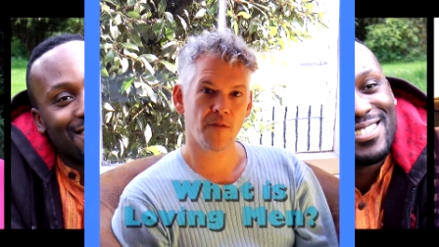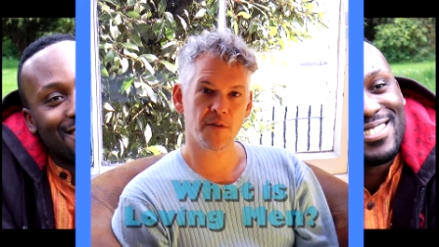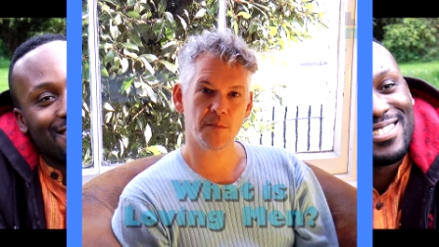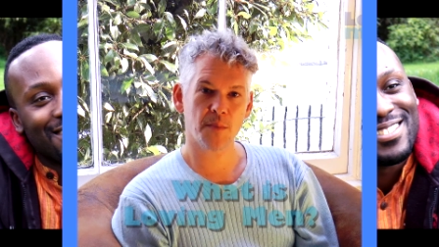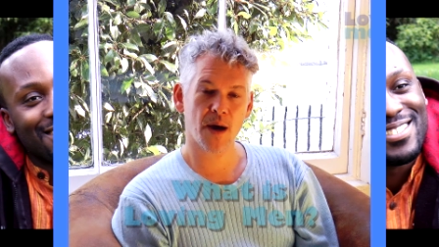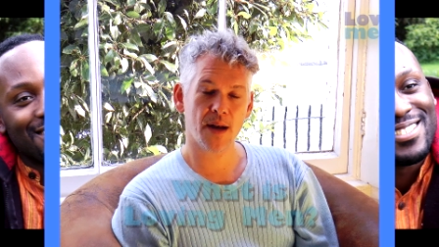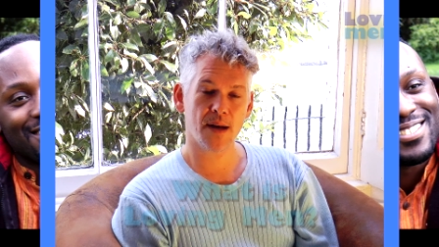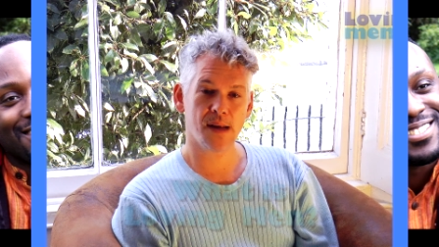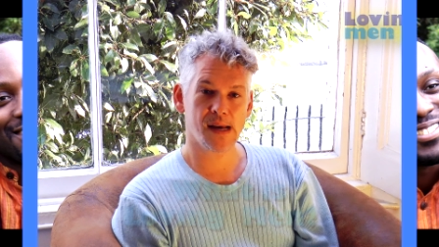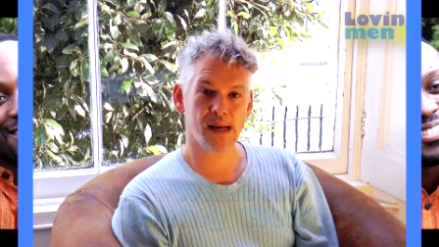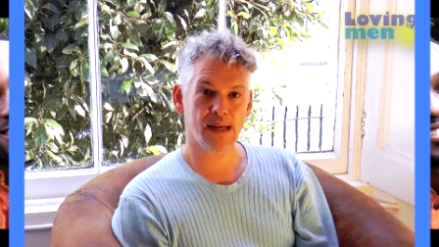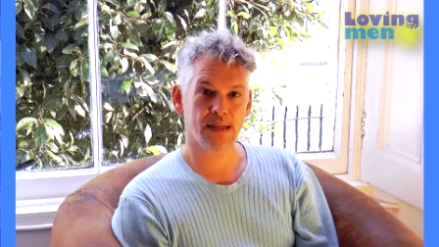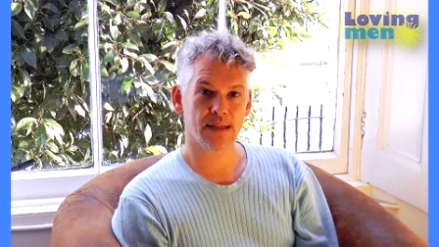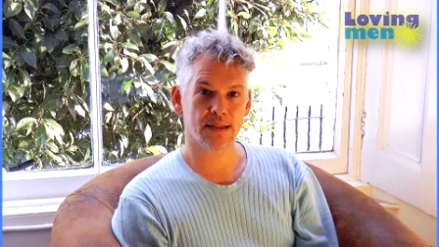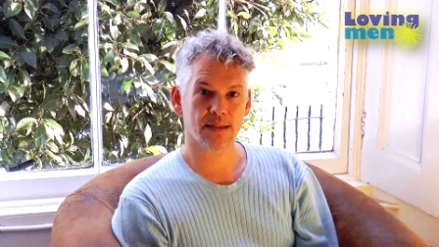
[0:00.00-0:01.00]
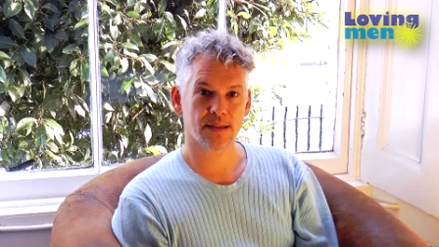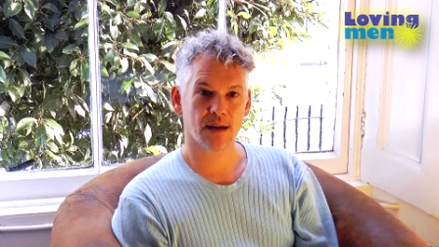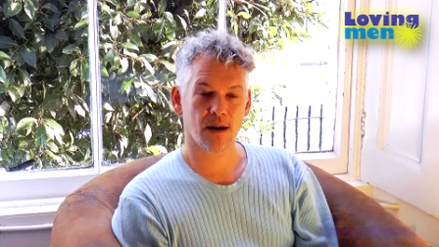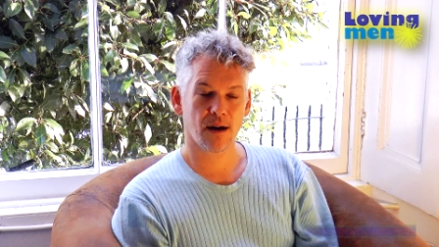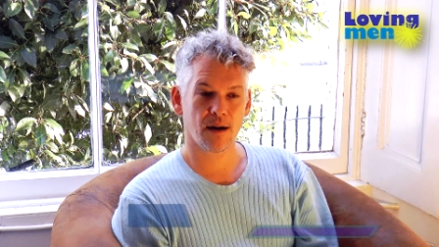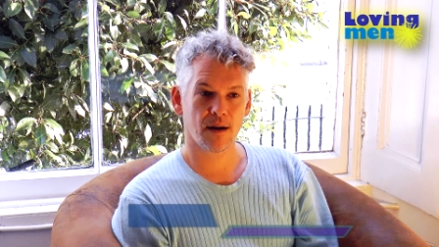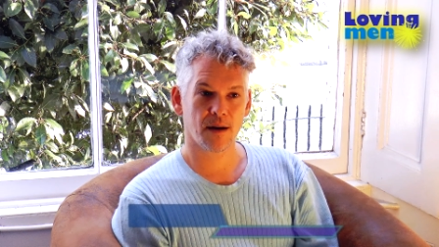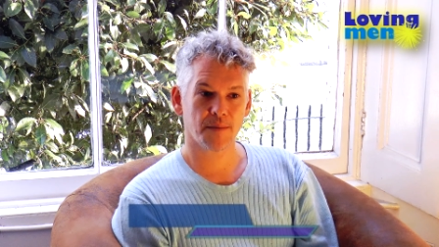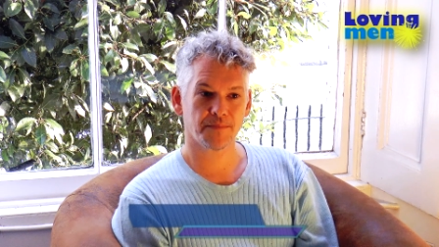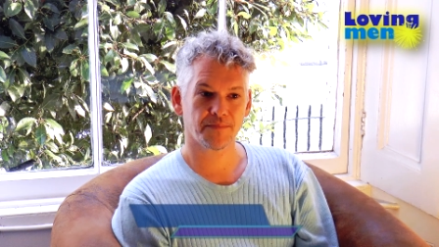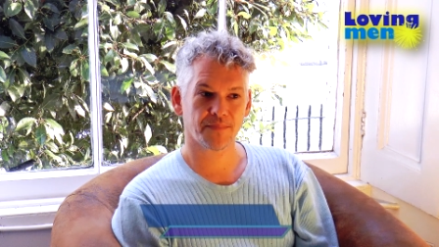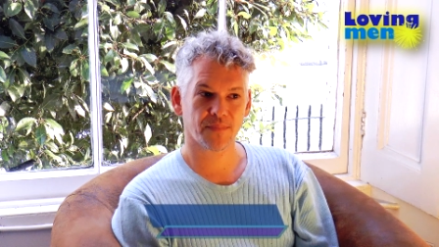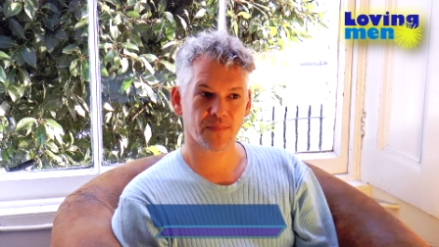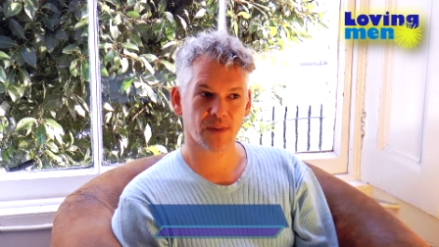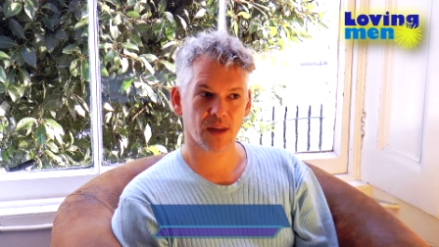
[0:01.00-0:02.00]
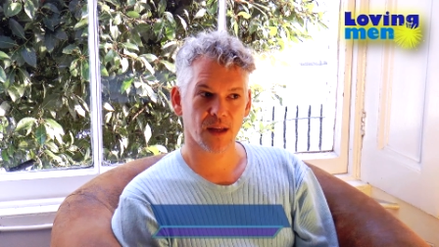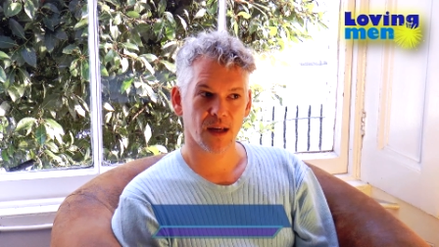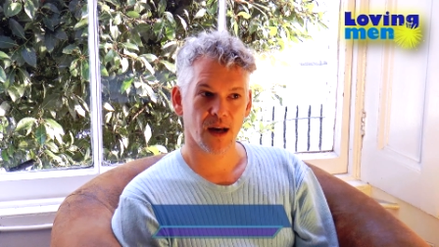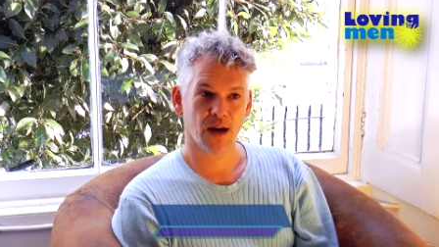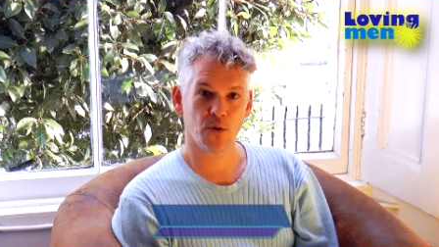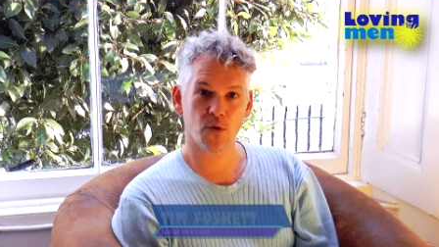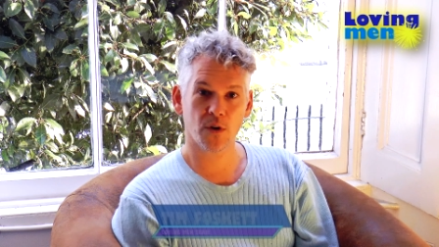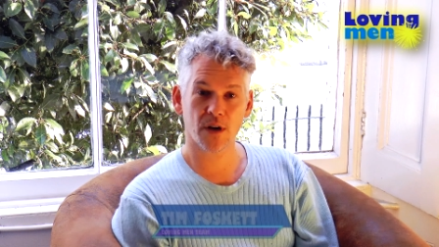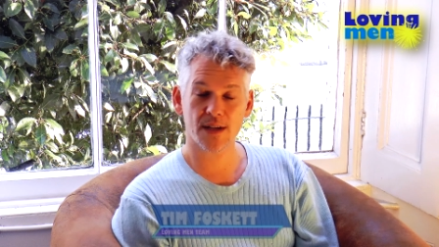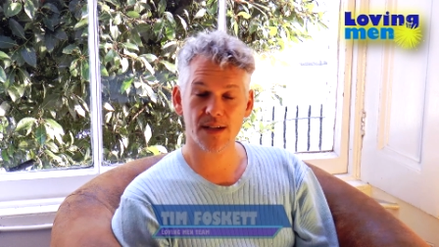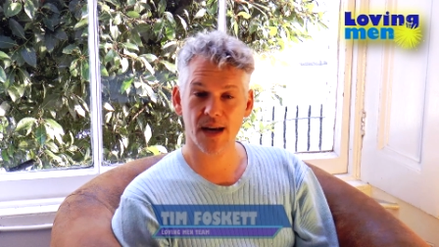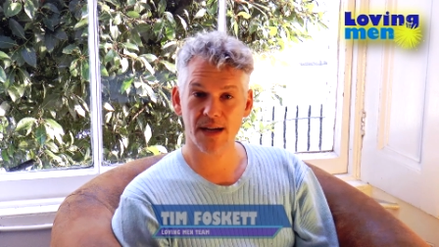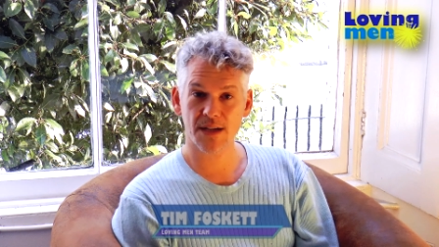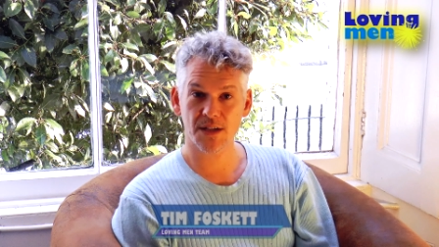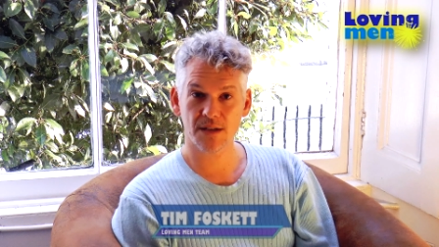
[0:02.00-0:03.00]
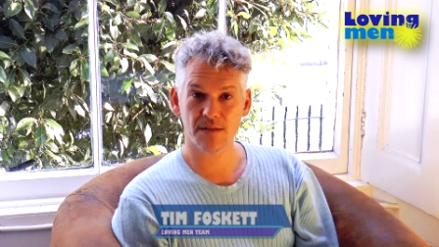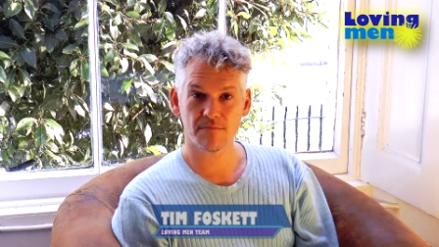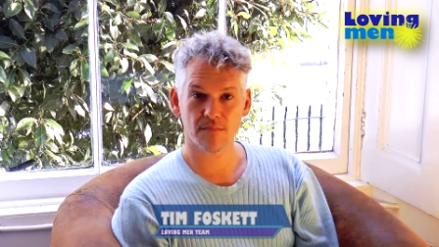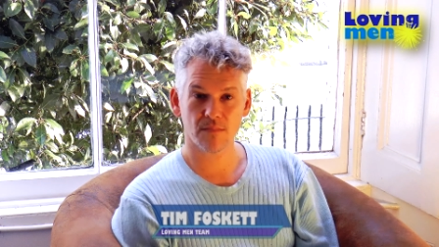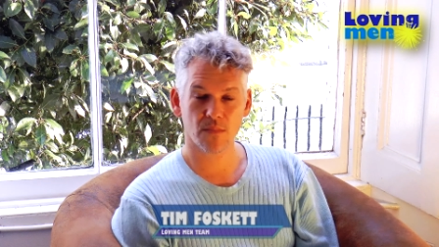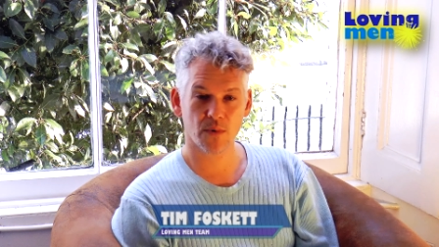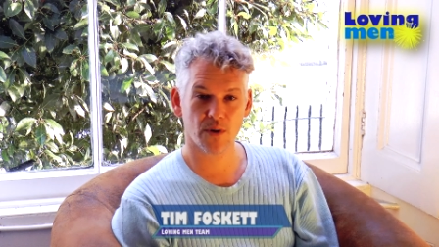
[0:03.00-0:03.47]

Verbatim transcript: Loving Men is. Uh, an organisation.